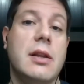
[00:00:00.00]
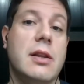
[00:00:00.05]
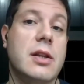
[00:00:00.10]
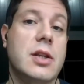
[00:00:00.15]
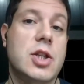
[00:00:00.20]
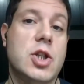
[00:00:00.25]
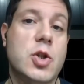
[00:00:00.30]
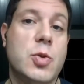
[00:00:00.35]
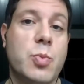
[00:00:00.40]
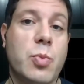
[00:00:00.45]

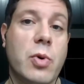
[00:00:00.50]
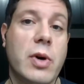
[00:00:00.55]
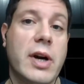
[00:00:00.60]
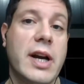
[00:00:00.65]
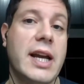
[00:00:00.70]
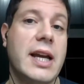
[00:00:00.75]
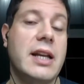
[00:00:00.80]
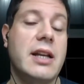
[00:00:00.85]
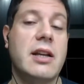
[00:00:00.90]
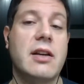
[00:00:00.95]
the
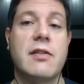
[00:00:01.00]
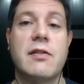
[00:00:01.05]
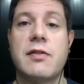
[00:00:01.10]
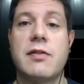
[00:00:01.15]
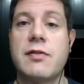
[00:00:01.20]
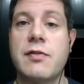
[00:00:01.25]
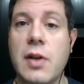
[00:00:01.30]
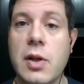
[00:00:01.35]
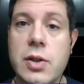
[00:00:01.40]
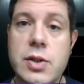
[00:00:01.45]
spread of
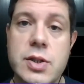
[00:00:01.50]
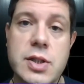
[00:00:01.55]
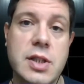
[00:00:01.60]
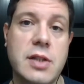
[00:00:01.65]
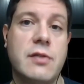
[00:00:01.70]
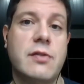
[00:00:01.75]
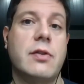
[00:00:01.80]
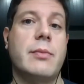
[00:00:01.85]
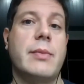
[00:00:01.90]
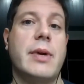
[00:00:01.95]
false
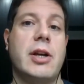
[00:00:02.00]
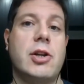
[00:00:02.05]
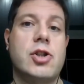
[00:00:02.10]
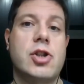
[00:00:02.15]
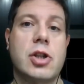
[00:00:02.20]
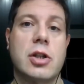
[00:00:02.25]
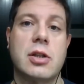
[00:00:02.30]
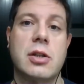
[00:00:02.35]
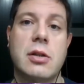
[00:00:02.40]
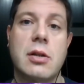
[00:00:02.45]

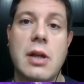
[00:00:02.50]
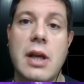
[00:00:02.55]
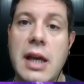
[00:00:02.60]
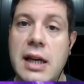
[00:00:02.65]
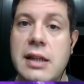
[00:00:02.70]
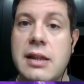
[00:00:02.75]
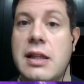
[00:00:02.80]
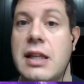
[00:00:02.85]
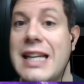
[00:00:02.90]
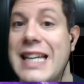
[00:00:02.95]
information
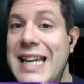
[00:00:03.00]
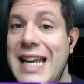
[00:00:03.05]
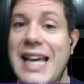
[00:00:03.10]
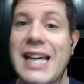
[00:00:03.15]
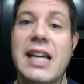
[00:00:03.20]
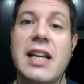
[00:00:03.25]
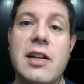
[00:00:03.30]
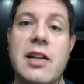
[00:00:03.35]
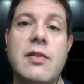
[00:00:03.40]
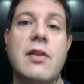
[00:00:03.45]
and the
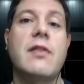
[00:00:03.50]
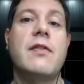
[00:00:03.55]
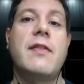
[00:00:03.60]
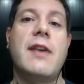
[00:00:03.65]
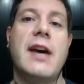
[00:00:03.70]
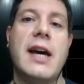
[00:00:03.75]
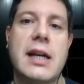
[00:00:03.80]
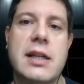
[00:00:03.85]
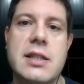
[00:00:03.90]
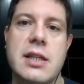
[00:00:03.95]
negative
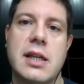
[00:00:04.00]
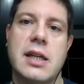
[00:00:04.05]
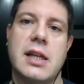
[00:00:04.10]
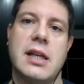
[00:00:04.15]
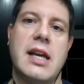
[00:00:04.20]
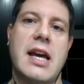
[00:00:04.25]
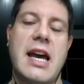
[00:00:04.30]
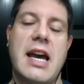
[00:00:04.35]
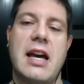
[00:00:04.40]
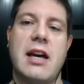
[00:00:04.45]
effects it can
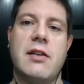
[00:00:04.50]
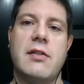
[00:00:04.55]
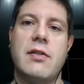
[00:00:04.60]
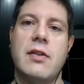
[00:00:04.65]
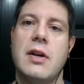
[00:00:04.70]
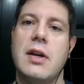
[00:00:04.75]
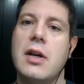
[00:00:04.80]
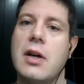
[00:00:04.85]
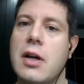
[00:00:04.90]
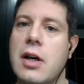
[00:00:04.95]
have
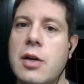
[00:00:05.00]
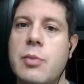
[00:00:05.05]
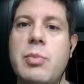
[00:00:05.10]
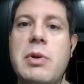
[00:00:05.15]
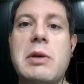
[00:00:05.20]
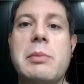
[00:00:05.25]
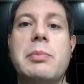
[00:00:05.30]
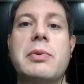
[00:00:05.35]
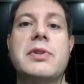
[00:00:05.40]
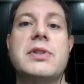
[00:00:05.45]
on
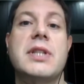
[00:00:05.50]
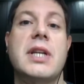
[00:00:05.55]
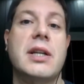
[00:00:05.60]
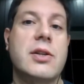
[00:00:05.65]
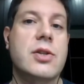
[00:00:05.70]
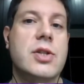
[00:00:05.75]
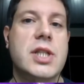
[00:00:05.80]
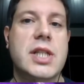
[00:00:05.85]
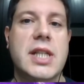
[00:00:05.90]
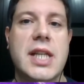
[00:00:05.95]
people's
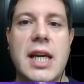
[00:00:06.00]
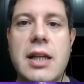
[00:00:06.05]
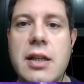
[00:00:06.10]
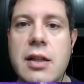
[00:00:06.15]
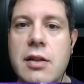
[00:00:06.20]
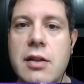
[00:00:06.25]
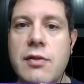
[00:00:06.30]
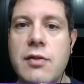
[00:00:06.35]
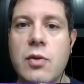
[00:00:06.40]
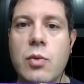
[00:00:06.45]

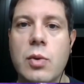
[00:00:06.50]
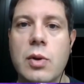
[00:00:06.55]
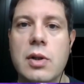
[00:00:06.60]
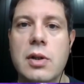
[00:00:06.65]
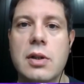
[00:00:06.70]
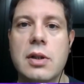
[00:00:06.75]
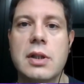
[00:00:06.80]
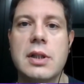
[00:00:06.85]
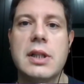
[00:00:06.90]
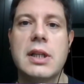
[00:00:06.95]
understanding of the
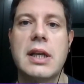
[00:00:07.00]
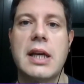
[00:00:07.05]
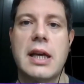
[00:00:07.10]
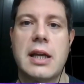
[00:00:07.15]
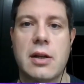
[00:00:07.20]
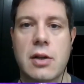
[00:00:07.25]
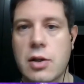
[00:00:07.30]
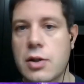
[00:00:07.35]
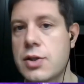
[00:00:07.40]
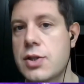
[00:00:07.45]
world
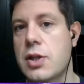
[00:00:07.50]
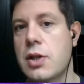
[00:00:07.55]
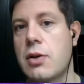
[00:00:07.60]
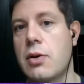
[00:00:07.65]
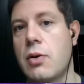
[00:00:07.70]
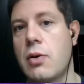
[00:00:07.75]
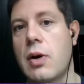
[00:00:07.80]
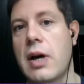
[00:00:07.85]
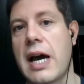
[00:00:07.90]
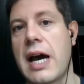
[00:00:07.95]
and
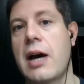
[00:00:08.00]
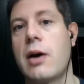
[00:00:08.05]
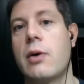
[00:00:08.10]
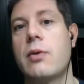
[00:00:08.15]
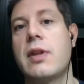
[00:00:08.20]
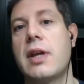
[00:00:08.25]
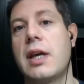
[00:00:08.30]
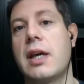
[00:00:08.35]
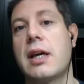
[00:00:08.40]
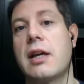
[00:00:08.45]
also how
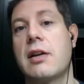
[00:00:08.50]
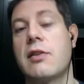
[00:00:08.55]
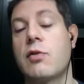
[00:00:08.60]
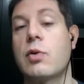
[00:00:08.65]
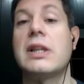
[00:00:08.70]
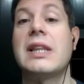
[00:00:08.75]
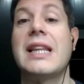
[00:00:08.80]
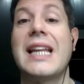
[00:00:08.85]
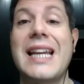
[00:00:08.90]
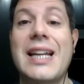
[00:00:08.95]
they kind of
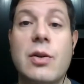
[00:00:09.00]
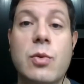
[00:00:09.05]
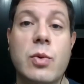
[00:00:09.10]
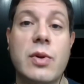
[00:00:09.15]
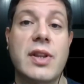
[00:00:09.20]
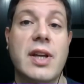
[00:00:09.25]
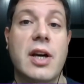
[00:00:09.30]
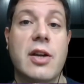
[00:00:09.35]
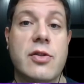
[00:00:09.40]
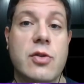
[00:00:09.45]
relate
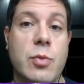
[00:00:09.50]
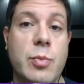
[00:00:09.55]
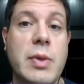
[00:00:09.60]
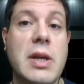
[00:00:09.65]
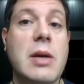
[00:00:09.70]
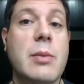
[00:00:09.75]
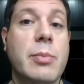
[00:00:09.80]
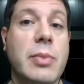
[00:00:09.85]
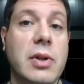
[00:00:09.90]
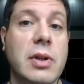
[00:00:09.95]
with other
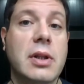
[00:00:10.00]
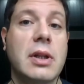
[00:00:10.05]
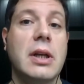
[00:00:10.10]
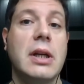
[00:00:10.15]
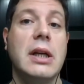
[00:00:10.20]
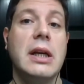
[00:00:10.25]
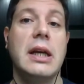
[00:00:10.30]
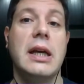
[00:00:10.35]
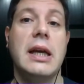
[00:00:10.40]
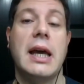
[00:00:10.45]
people
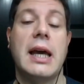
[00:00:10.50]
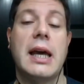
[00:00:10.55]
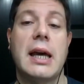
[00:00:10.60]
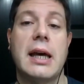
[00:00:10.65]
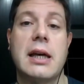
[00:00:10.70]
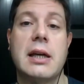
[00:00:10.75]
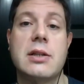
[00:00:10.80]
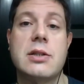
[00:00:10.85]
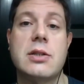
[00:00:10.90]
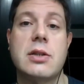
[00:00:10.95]

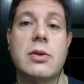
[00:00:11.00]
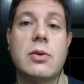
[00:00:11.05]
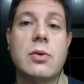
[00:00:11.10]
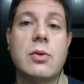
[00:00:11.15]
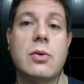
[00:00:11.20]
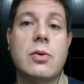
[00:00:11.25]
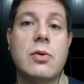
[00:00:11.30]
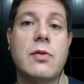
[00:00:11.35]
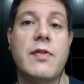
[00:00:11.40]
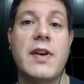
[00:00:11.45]
uh,
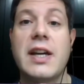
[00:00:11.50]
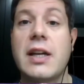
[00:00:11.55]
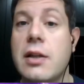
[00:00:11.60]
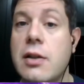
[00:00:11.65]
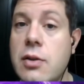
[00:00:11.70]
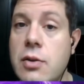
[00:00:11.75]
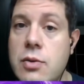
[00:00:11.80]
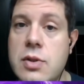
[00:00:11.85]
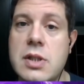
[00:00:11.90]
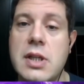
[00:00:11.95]
so fake
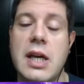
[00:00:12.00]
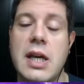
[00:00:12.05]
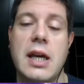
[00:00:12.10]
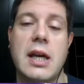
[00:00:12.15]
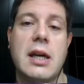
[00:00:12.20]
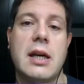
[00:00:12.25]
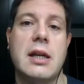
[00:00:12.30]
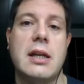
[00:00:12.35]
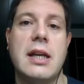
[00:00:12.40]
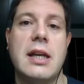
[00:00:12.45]
news
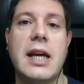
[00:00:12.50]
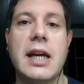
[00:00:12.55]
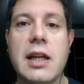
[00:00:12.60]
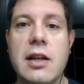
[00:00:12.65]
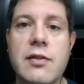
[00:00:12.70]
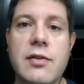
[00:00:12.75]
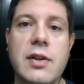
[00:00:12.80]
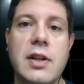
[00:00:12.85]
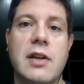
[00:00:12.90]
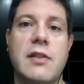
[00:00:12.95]
can
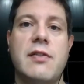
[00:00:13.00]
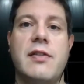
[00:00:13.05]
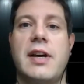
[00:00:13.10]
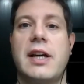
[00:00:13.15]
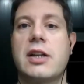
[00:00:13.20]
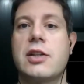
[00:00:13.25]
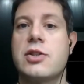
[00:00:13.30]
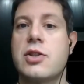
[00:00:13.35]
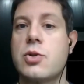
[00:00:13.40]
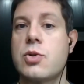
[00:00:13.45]
negatively
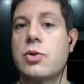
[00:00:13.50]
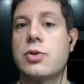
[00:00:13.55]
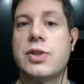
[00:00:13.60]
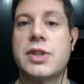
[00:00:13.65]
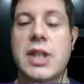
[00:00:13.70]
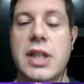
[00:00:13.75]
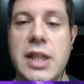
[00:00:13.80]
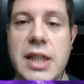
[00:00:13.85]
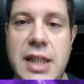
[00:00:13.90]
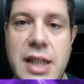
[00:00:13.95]
affect social
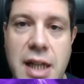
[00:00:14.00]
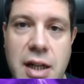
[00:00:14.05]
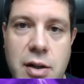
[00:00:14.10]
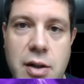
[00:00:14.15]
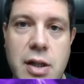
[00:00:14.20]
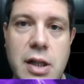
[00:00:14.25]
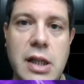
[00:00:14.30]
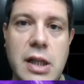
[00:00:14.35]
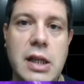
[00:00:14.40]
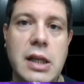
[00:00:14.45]

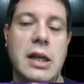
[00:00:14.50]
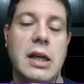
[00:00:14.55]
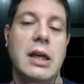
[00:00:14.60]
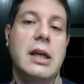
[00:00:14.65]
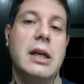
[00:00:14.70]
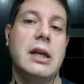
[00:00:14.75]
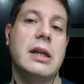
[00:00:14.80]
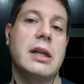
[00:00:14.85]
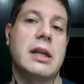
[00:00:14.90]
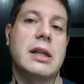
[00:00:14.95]
solidarity,
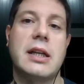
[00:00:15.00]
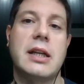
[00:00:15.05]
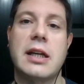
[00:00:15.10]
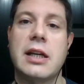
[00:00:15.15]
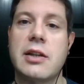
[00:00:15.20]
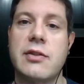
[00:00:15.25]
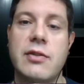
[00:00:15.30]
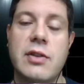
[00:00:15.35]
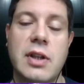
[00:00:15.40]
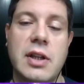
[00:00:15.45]
can
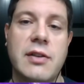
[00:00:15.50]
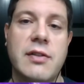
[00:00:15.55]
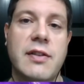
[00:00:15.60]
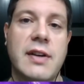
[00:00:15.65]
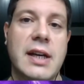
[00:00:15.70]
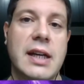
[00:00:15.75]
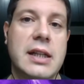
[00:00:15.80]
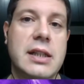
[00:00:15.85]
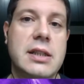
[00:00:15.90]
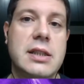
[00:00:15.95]
negatively
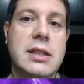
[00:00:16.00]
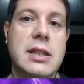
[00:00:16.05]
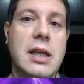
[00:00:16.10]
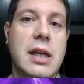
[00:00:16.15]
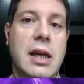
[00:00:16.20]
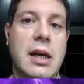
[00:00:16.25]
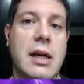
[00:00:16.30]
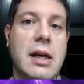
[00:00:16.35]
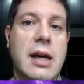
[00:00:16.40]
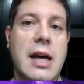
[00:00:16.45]
affect
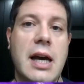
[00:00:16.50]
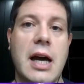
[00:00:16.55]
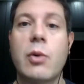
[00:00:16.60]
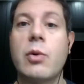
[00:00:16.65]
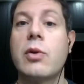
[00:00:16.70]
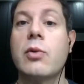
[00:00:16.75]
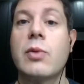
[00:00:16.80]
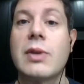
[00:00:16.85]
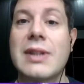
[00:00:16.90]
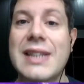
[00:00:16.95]
uh, how
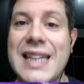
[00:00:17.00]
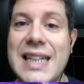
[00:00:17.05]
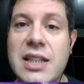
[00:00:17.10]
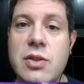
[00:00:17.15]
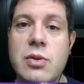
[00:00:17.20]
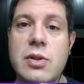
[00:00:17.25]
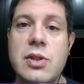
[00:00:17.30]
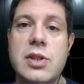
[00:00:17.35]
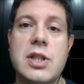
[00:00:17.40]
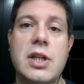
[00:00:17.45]
we relate
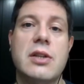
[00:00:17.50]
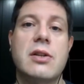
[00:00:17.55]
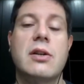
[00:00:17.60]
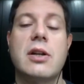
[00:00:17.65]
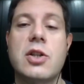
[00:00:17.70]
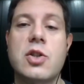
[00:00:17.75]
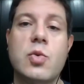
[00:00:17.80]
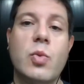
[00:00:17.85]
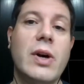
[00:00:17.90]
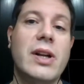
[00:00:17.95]
to each other,
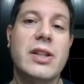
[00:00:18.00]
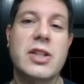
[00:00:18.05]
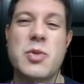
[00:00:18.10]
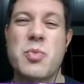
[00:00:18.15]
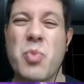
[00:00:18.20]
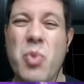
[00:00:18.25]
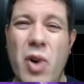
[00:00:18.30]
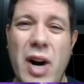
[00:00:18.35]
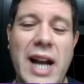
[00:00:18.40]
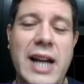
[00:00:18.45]
as well as
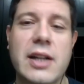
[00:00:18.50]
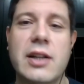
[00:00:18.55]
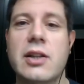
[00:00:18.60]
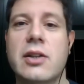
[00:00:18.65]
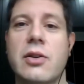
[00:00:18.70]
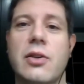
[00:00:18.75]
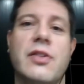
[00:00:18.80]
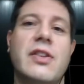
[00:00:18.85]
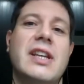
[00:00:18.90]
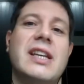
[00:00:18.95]

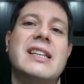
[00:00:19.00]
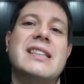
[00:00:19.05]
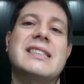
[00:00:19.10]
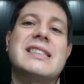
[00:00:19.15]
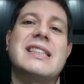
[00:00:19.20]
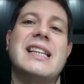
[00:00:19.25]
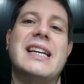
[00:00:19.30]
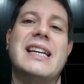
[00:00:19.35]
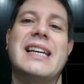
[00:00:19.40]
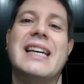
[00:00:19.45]
practical
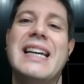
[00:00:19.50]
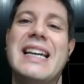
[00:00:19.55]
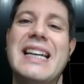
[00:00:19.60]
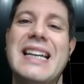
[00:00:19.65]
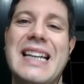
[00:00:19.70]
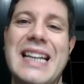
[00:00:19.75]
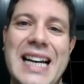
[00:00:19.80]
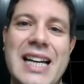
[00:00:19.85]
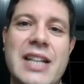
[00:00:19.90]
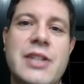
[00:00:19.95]
things like
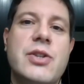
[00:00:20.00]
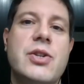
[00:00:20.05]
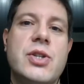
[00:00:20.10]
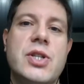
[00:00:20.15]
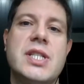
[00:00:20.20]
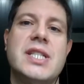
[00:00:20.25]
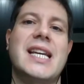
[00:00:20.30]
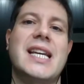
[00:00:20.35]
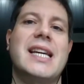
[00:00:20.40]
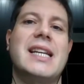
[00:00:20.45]

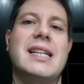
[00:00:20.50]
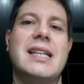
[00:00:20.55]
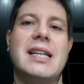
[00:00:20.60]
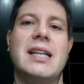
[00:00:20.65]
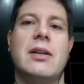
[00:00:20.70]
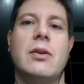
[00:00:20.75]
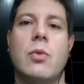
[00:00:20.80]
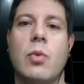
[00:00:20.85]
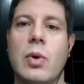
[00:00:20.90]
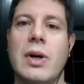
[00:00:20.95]

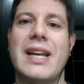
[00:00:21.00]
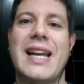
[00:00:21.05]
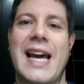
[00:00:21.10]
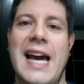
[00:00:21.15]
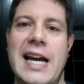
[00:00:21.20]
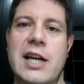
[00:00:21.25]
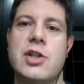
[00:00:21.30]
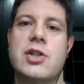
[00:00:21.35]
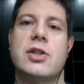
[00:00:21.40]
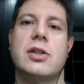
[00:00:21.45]
understanding what
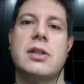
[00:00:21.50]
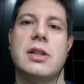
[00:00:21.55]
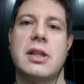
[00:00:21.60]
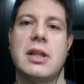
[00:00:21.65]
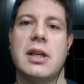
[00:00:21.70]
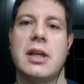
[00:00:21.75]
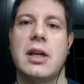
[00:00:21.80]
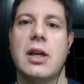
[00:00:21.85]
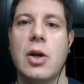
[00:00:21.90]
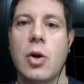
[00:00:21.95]

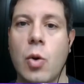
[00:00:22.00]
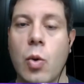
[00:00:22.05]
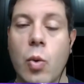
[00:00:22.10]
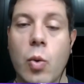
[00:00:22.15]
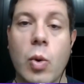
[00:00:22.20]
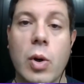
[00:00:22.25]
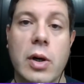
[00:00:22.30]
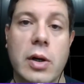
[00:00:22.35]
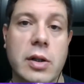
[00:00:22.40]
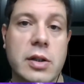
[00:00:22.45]
actually
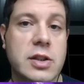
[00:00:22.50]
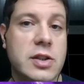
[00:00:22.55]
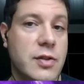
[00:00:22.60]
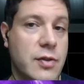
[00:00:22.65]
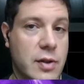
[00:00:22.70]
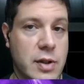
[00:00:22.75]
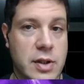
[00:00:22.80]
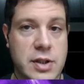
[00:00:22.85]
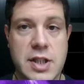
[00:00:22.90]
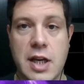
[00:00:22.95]
works,
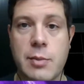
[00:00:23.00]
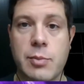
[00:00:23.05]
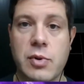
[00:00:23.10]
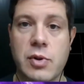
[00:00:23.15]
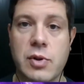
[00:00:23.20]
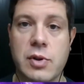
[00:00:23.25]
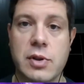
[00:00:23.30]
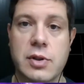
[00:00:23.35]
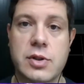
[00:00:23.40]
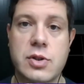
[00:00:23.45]
for
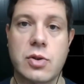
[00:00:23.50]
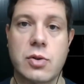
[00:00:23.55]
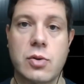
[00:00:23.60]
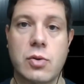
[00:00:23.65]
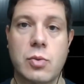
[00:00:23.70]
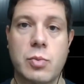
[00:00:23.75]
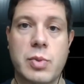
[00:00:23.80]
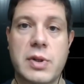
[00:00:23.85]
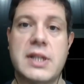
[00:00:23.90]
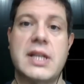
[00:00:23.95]
example,
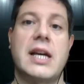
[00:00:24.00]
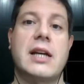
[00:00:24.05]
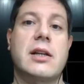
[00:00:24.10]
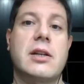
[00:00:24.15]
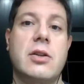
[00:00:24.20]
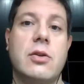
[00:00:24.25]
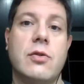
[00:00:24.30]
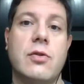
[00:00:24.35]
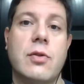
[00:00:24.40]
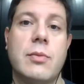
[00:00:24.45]
to
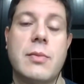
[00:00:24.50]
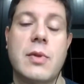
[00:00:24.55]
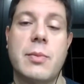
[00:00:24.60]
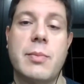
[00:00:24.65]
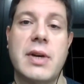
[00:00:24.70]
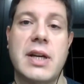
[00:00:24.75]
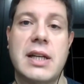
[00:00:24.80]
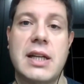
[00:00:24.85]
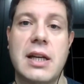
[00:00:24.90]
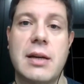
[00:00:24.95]
protect you from the
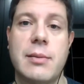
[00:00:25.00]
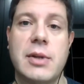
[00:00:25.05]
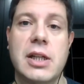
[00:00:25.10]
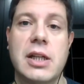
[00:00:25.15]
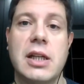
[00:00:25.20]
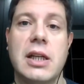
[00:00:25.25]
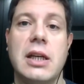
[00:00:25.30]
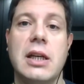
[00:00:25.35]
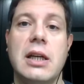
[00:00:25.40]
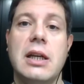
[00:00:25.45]

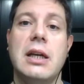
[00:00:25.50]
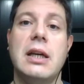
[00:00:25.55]
pandemic